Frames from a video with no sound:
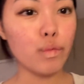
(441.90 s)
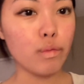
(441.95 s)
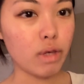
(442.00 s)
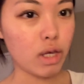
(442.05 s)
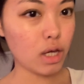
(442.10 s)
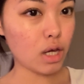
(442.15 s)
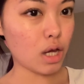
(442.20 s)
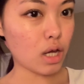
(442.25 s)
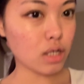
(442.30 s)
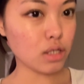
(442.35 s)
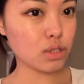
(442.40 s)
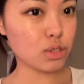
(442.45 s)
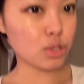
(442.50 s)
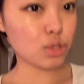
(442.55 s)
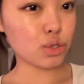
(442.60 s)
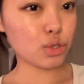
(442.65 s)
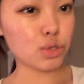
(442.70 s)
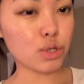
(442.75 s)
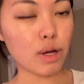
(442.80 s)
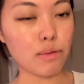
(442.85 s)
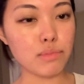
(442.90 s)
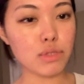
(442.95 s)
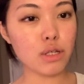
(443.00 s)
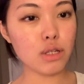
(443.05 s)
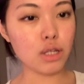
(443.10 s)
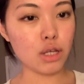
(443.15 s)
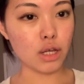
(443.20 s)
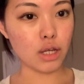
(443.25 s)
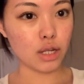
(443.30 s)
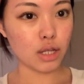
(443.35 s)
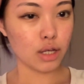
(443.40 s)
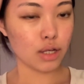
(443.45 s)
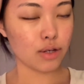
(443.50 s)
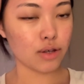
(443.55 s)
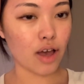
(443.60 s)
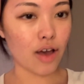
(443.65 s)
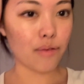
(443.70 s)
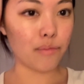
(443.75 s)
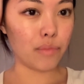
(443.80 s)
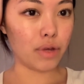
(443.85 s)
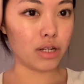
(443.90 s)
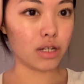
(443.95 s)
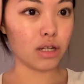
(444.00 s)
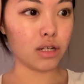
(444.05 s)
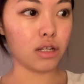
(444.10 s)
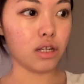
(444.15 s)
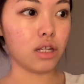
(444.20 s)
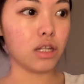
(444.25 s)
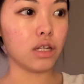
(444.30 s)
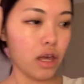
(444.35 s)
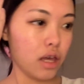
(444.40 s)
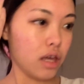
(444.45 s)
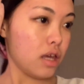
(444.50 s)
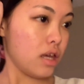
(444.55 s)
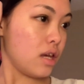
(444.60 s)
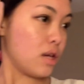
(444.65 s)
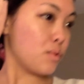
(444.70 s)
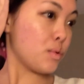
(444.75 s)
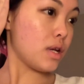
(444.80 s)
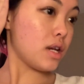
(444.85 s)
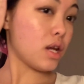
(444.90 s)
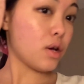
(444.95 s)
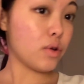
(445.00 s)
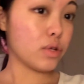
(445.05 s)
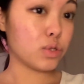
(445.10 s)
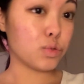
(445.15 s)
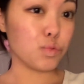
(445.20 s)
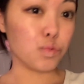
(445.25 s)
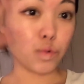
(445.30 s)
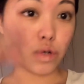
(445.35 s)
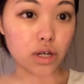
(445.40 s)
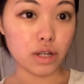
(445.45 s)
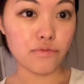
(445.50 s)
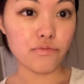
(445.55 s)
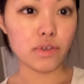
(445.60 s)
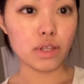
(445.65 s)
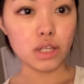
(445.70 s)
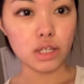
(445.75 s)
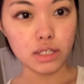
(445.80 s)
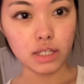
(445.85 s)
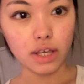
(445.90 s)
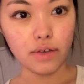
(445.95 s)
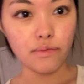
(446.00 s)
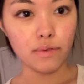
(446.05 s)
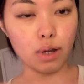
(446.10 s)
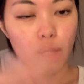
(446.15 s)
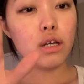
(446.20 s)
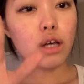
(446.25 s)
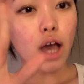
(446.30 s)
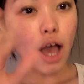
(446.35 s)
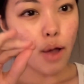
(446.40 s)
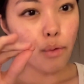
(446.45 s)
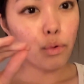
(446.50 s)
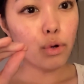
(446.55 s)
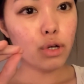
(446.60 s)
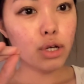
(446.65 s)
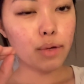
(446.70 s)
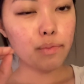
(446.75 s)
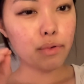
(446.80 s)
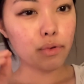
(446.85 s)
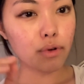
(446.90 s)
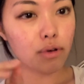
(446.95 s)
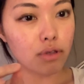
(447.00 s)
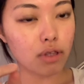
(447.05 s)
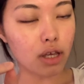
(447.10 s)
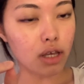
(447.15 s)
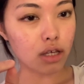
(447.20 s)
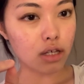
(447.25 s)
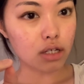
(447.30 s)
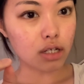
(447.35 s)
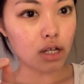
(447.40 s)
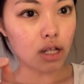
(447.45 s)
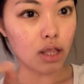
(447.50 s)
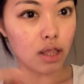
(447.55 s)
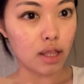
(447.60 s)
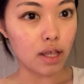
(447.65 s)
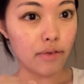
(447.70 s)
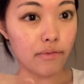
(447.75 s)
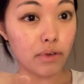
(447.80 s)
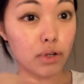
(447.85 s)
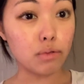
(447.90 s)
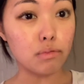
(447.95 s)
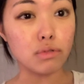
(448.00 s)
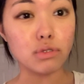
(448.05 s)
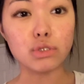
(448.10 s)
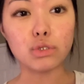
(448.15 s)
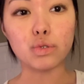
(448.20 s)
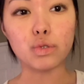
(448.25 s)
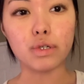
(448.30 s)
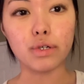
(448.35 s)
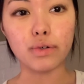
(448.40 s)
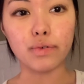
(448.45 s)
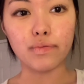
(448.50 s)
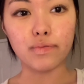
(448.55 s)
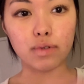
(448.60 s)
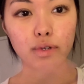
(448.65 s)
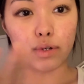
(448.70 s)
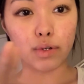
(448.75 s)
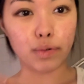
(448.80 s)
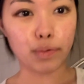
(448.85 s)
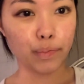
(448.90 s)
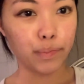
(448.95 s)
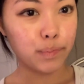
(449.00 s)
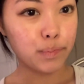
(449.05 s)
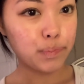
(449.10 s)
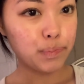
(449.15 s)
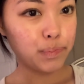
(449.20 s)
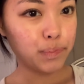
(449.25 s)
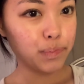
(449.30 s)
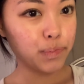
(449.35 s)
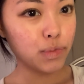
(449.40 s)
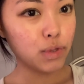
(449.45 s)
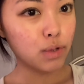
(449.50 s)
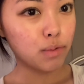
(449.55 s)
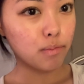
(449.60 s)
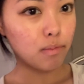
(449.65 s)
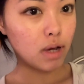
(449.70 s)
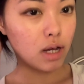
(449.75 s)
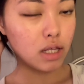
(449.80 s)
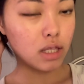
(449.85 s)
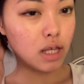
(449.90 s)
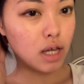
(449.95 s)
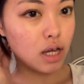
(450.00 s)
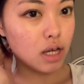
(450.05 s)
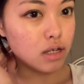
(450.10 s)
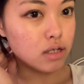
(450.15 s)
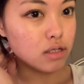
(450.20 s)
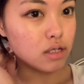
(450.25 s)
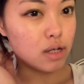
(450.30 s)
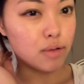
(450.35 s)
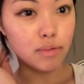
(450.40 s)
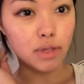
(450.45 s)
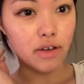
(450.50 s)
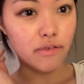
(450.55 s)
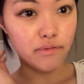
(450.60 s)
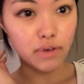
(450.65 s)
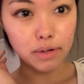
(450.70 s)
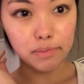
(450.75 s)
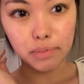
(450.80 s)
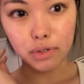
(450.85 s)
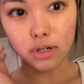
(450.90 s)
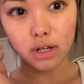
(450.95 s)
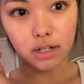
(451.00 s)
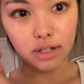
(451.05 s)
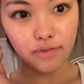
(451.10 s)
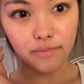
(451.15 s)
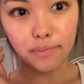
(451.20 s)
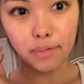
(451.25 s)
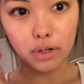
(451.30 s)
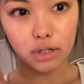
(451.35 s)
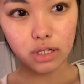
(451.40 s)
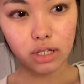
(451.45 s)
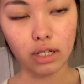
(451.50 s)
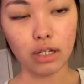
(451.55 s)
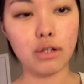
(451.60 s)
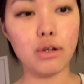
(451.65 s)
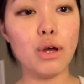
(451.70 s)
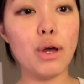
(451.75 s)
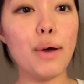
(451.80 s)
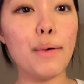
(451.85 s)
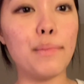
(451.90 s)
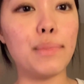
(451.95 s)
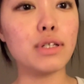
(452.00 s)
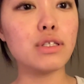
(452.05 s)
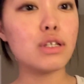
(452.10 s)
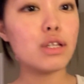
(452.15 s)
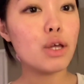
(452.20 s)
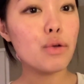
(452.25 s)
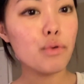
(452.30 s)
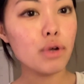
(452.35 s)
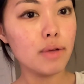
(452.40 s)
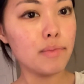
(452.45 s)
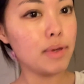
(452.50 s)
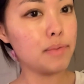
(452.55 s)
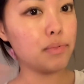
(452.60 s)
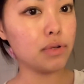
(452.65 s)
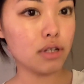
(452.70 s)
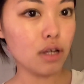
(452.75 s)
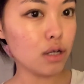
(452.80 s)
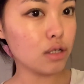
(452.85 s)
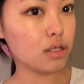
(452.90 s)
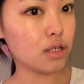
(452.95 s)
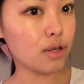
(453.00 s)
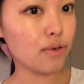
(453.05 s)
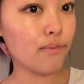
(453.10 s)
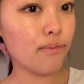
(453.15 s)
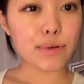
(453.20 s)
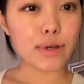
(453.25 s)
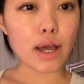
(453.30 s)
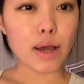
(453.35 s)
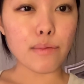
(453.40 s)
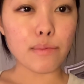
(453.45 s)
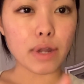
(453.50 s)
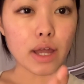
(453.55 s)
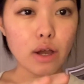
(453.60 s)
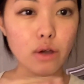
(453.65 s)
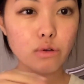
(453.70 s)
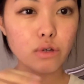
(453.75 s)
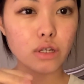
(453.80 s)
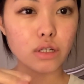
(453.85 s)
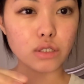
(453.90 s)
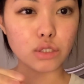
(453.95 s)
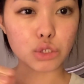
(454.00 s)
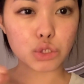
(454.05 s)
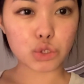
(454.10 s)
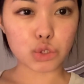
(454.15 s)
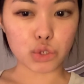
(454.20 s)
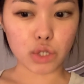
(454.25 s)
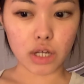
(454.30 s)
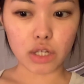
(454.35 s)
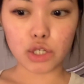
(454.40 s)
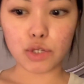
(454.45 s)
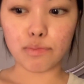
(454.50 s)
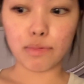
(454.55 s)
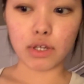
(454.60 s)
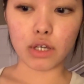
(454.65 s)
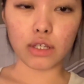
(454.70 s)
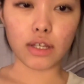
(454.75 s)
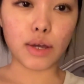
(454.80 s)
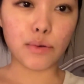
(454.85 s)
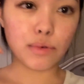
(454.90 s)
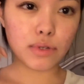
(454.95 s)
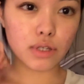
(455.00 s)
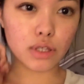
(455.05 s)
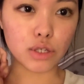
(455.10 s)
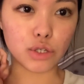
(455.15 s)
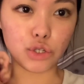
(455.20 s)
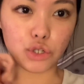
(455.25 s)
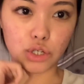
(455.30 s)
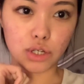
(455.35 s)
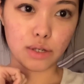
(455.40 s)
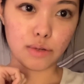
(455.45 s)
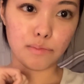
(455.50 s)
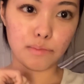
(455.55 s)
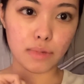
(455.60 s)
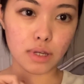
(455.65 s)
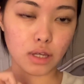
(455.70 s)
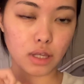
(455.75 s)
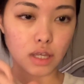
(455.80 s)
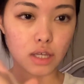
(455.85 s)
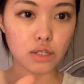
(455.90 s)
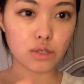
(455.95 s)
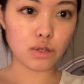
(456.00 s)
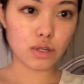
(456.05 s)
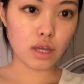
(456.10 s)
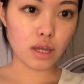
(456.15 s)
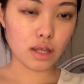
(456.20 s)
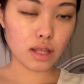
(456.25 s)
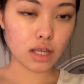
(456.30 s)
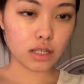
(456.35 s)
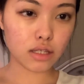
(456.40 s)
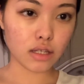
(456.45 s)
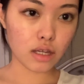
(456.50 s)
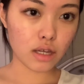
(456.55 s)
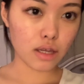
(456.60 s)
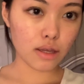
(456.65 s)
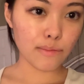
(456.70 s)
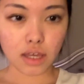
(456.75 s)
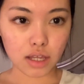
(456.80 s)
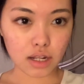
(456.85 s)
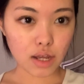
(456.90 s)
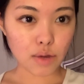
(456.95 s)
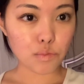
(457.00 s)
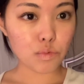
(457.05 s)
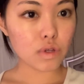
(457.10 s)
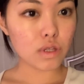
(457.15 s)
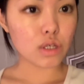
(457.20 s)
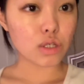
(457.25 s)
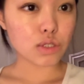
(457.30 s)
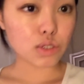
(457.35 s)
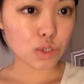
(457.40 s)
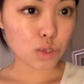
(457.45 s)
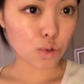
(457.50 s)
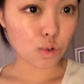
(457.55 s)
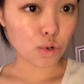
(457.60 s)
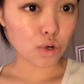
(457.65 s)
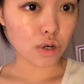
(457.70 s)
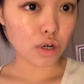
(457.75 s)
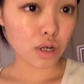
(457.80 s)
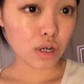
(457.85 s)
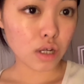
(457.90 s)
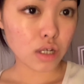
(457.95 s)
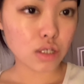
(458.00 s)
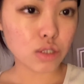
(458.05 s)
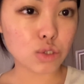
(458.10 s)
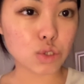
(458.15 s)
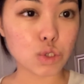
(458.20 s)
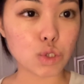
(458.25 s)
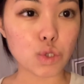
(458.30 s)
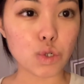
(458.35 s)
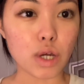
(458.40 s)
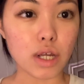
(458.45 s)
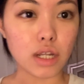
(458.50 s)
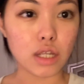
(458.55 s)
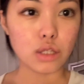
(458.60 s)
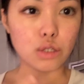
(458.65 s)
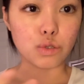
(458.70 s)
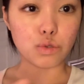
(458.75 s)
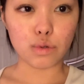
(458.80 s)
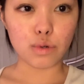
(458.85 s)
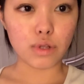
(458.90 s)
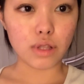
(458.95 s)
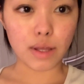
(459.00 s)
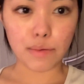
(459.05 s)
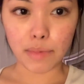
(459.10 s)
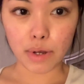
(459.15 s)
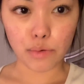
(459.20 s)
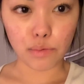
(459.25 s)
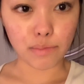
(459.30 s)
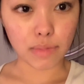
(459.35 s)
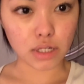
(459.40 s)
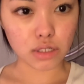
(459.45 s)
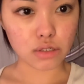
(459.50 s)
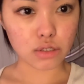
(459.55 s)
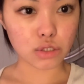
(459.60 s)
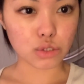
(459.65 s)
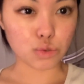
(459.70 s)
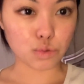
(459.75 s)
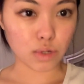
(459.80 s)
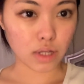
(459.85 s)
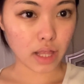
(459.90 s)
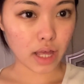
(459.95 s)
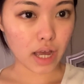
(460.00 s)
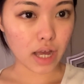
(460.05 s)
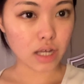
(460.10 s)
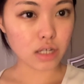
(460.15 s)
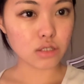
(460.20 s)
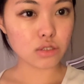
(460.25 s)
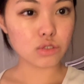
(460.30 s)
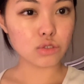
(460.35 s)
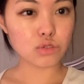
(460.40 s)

Hey guys, so I'm done eating. I've been done eating and right now it's 1.57. I woke up around like 11, almost 12. So mind that, I'm not a very productive person. But today we're gonna be productive. I'm now gonna stretch because I went to the gym yesterday last night and I'm really sore. So I need to let my muscles relax.